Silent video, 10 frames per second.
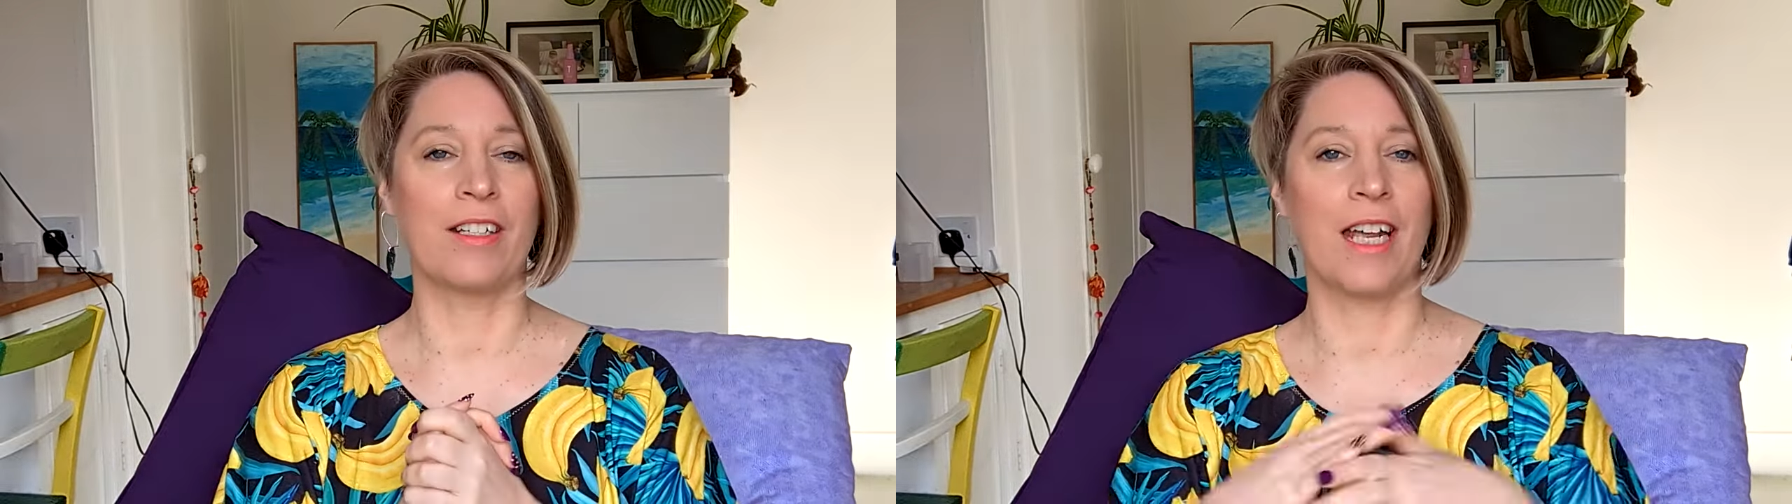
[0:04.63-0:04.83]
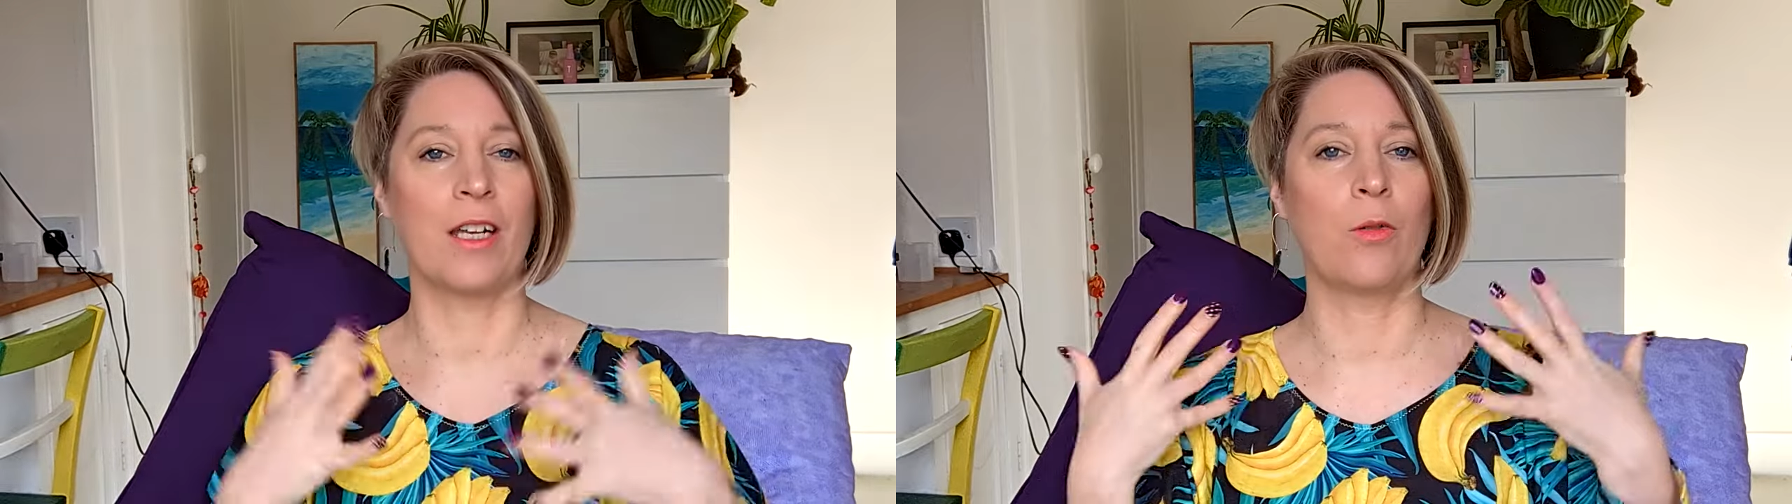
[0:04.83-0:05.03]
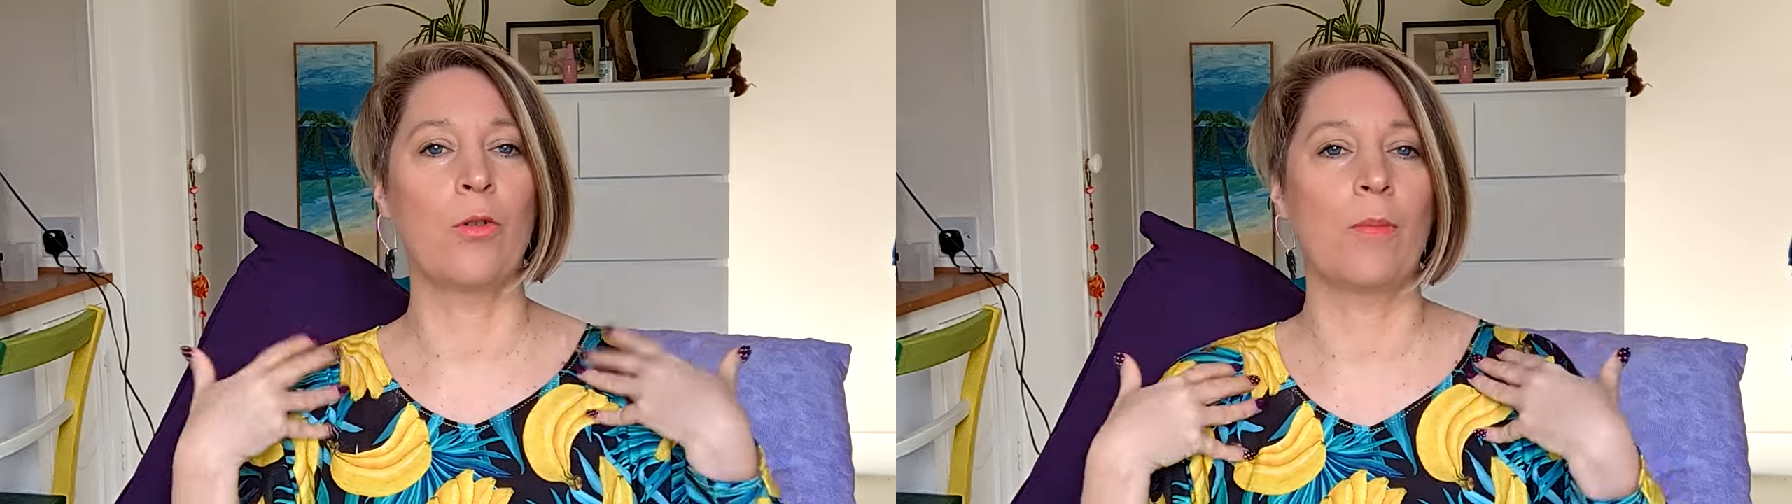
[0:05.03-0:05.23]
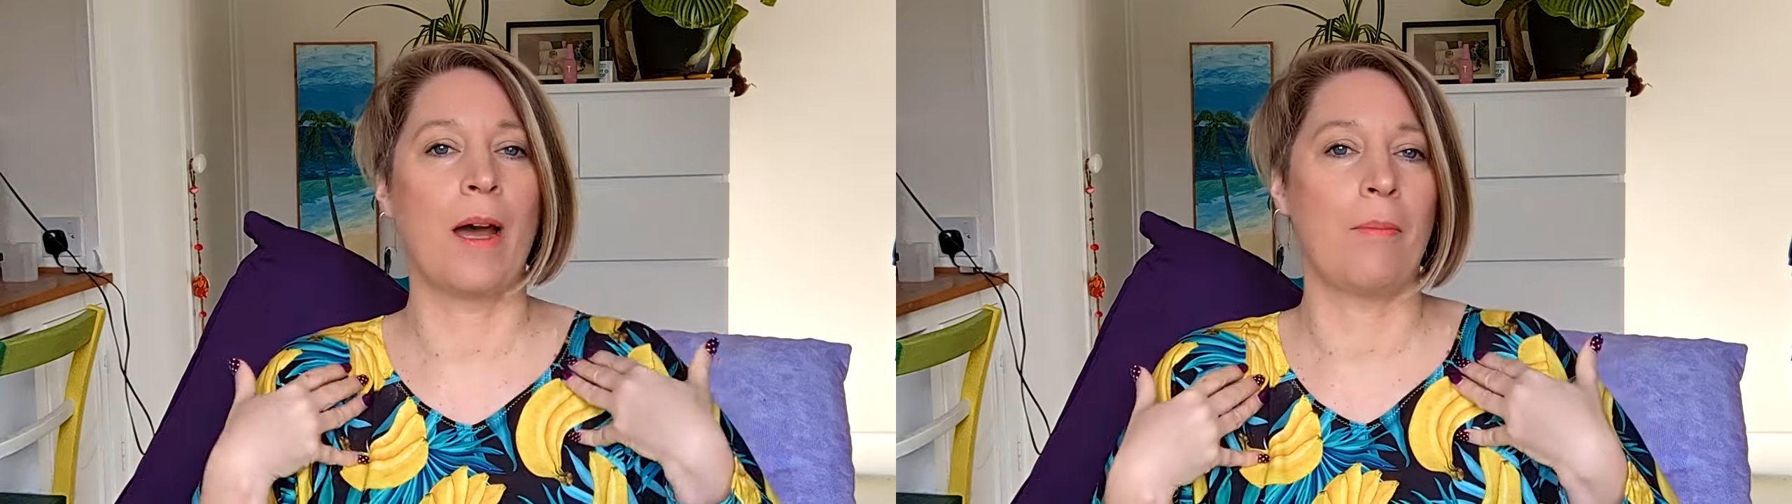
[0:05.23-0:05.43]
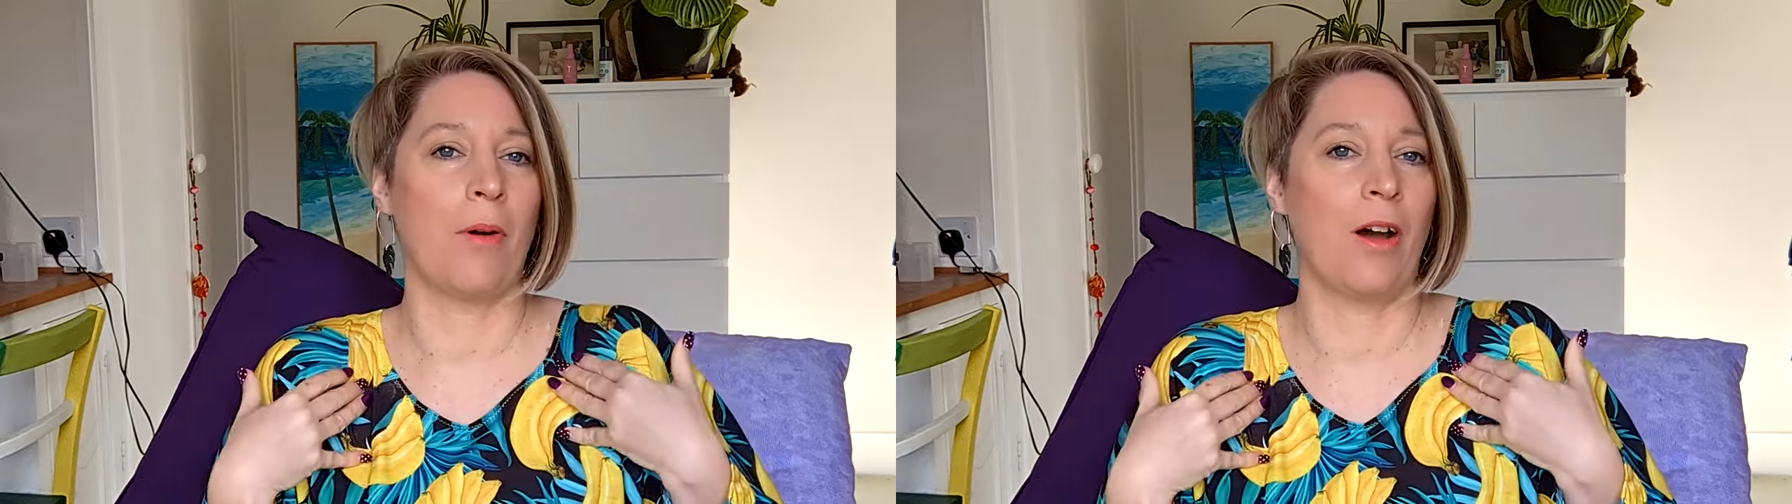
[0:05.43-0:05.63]
tell you all
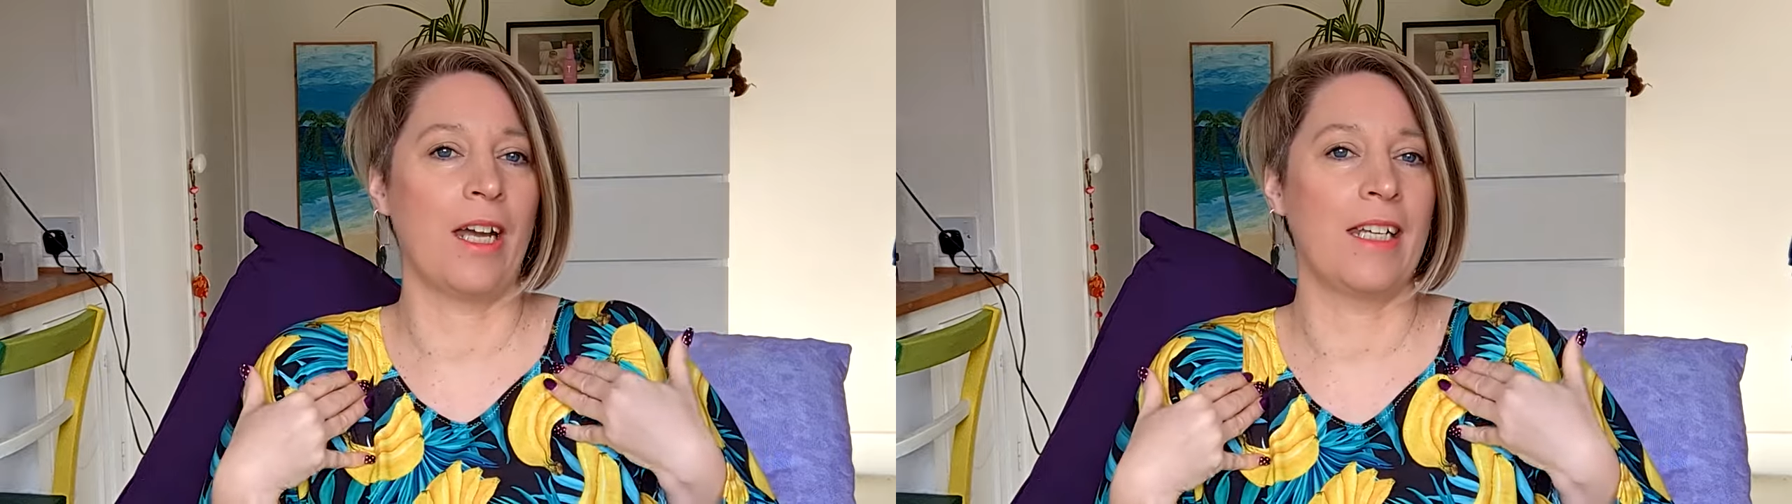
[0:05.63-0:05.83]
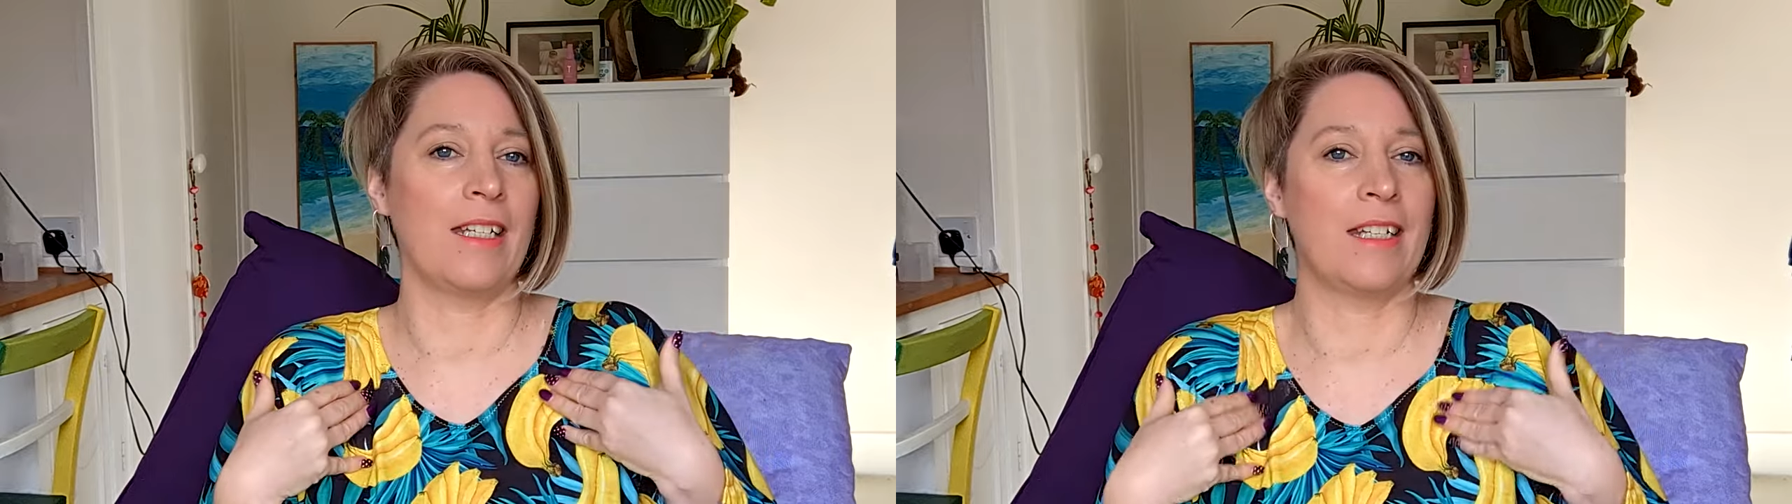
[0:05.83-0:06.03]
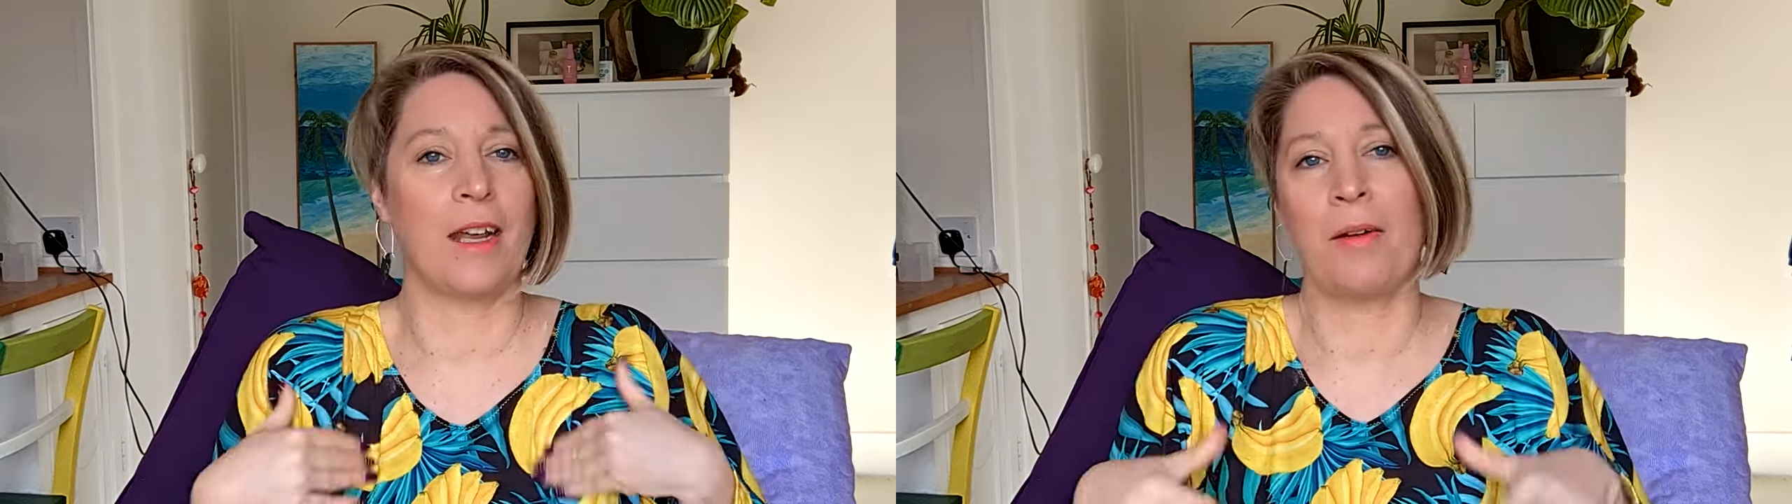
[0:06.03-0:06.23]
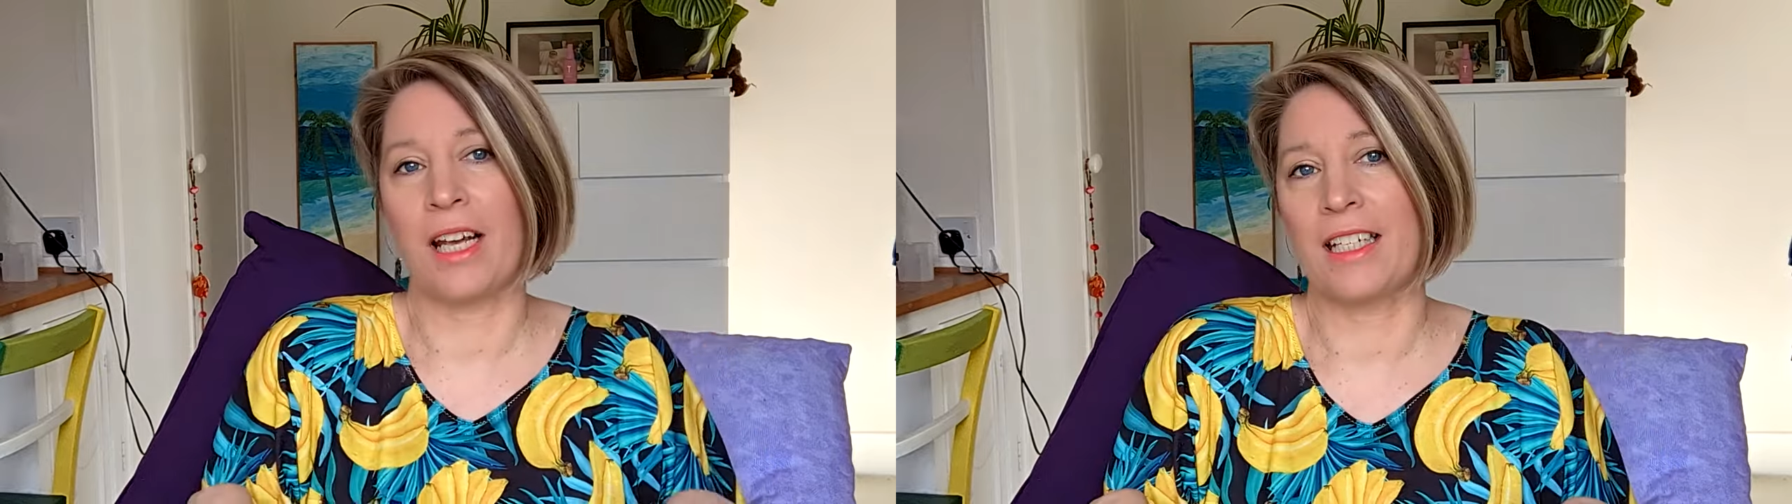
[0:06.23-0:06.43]
about my sewing